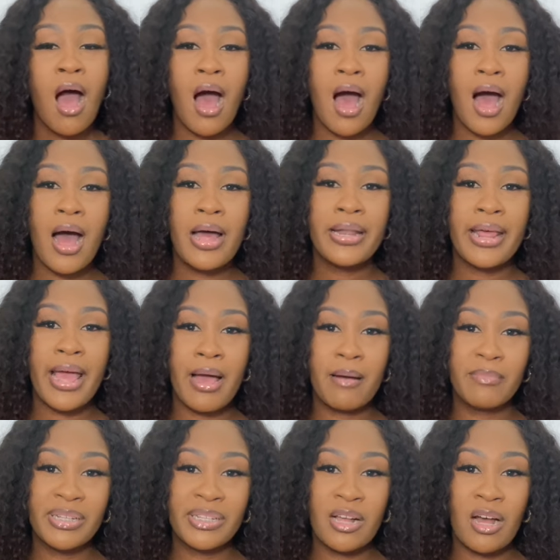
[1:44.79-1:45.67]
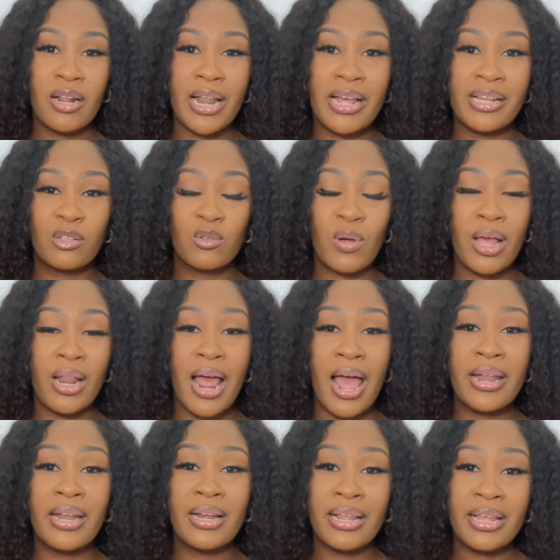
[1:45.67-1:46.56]
on Amazon as well
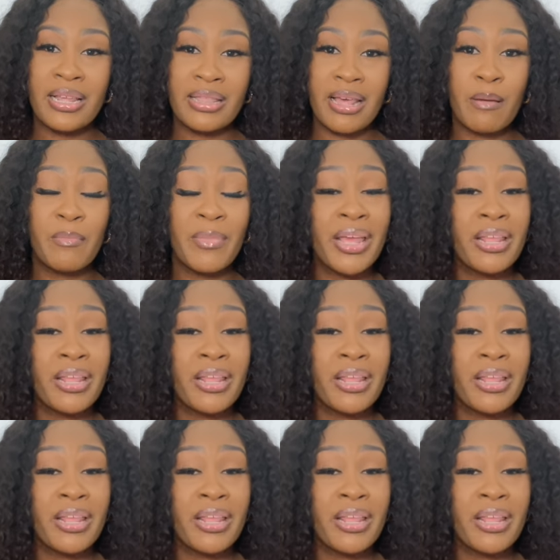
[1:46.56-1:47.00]
and link them